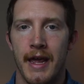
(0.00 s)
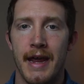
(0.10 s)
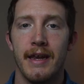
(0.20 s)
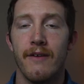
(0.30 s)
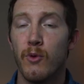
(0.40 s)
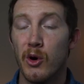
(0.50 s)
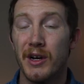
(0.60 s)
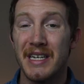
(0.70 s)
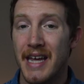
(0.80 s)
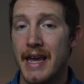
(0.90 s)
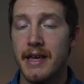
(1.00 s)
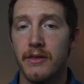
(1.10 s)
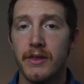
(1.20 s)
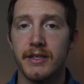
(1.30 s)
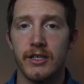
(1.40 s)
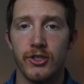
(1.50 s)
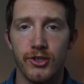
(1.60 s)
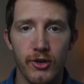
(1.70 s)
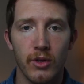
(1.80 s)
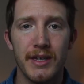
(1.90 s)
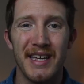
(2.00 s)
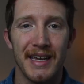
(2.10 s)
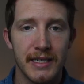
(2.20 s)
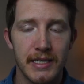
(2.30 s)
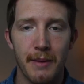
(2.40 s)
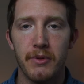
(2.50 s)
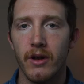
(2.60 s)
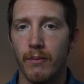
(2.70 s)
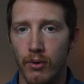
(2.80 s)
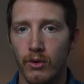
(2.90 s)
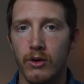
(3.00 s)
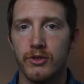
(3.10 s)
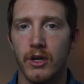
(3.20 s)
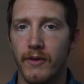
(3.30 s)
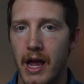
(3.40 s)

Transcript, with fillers: And if we're going to take this generally accepted approach of